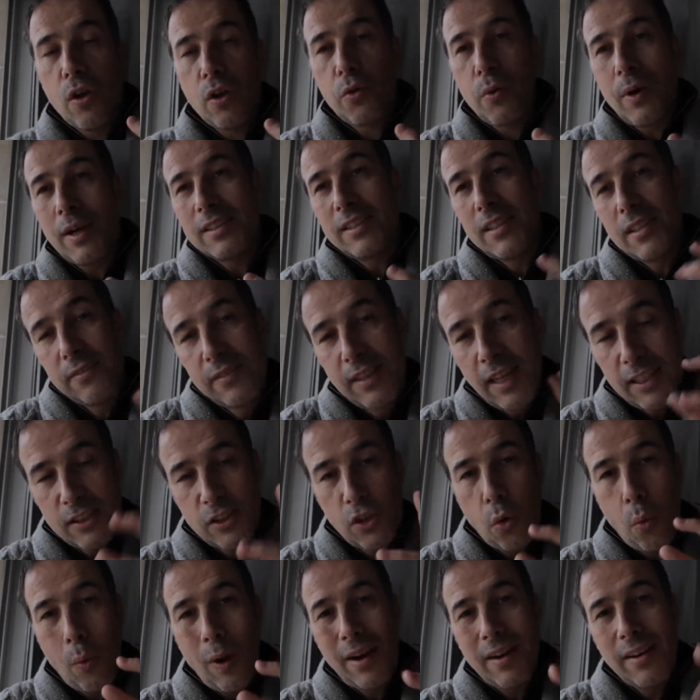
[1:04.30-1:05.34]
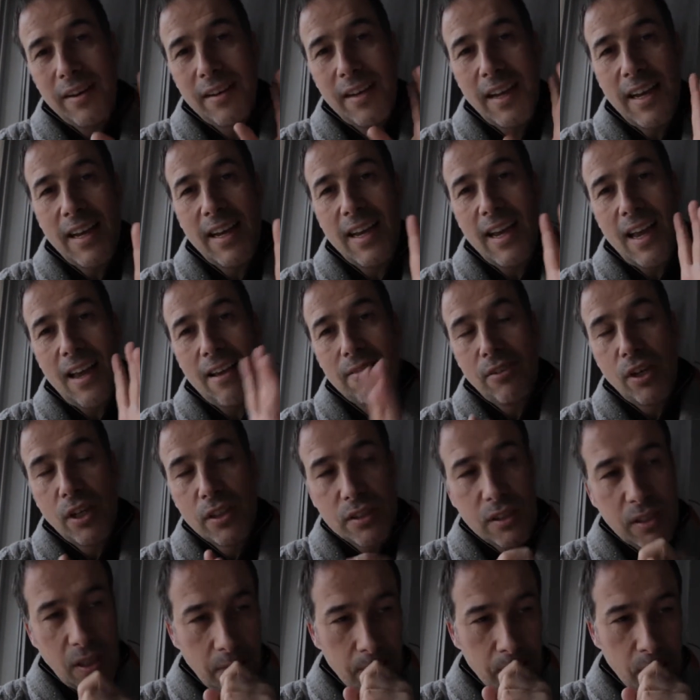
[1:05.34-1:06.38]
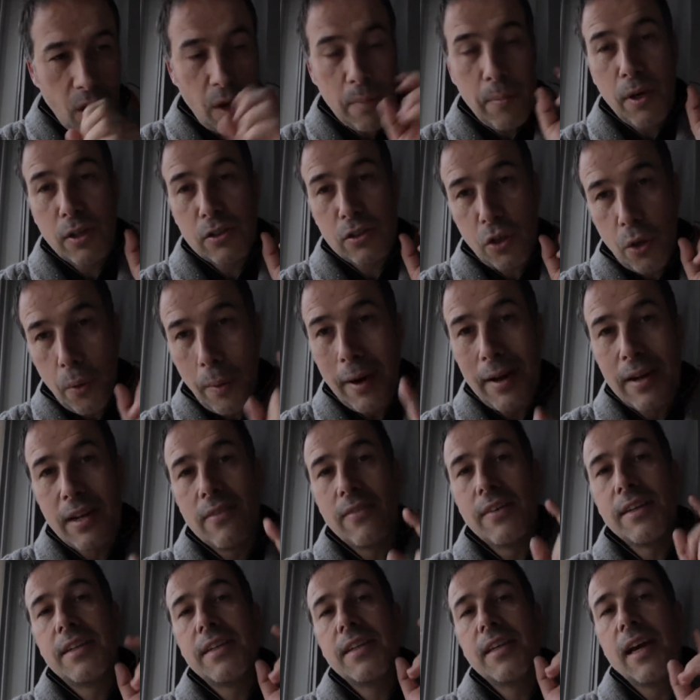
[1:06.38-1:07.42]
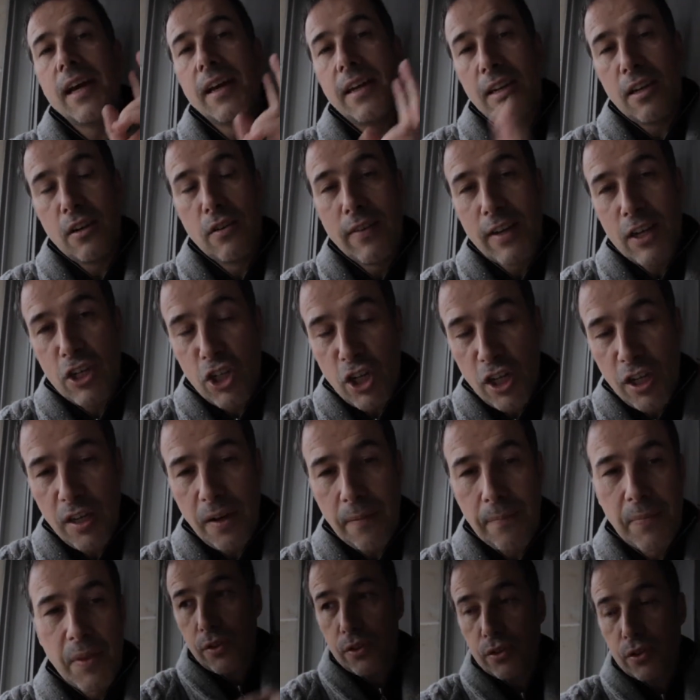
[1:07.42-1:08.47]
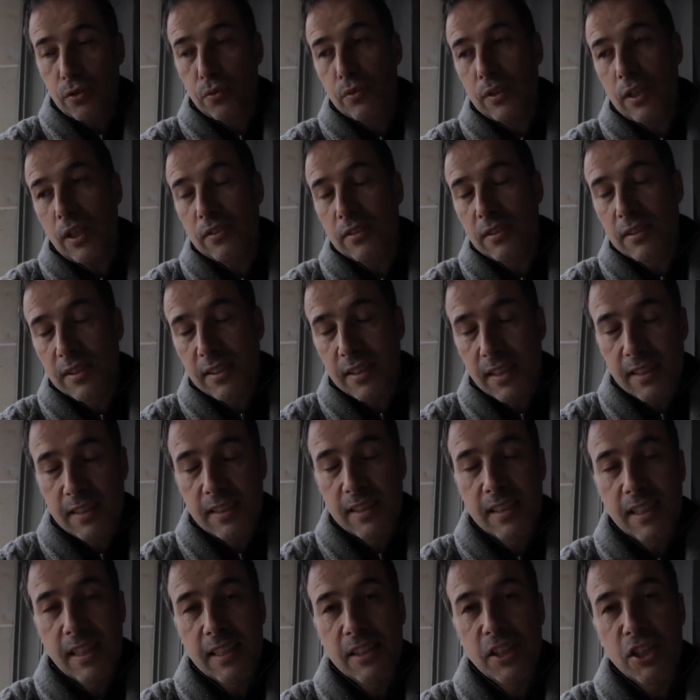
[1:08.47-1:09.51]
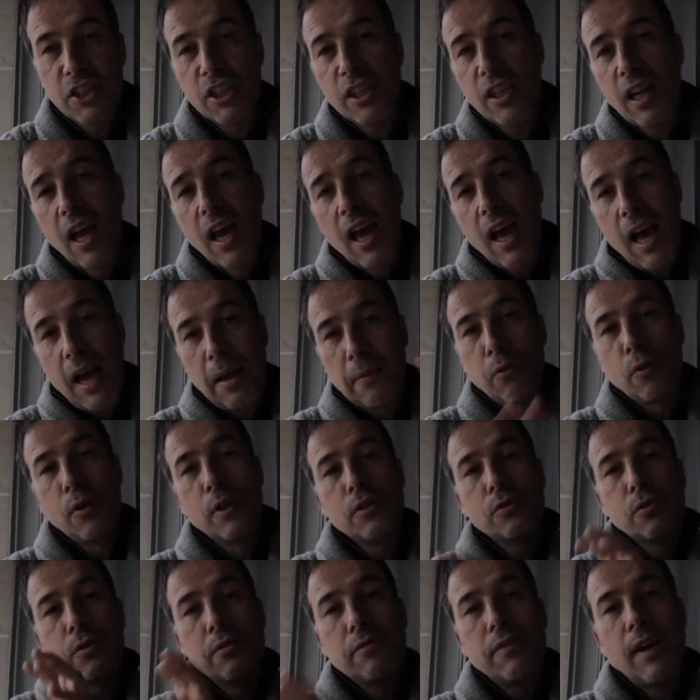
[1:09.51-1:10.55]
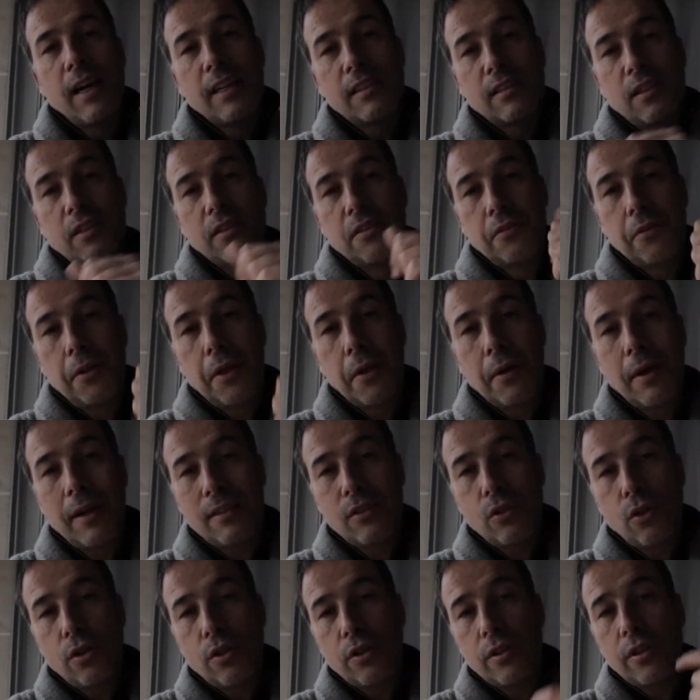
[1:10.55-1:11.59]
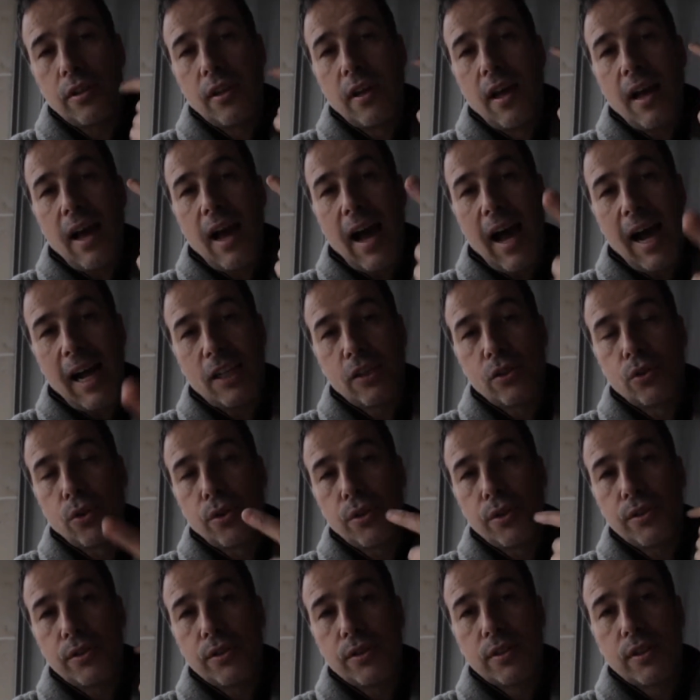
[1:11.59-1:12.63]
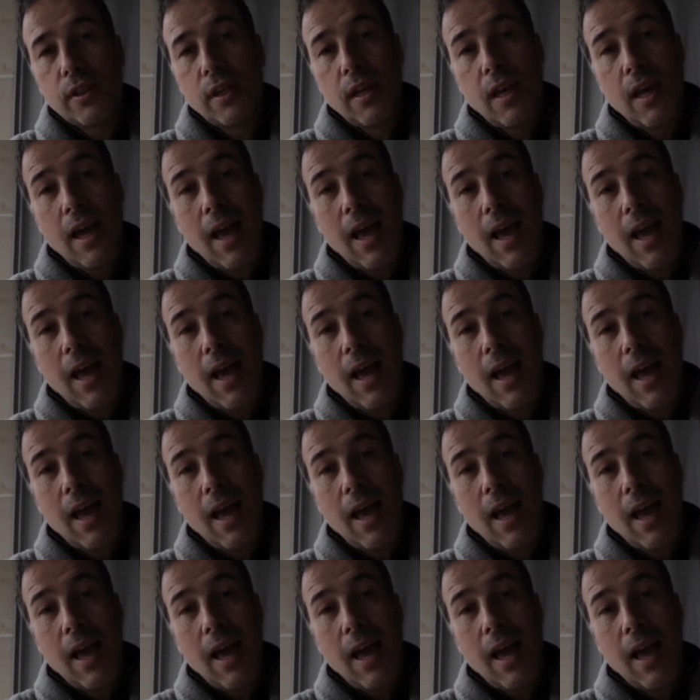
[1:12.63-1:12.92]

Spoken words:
Creative Day is a one-day event about creativity and innovation for the 2016 edition. I'm going to invite directors, actors,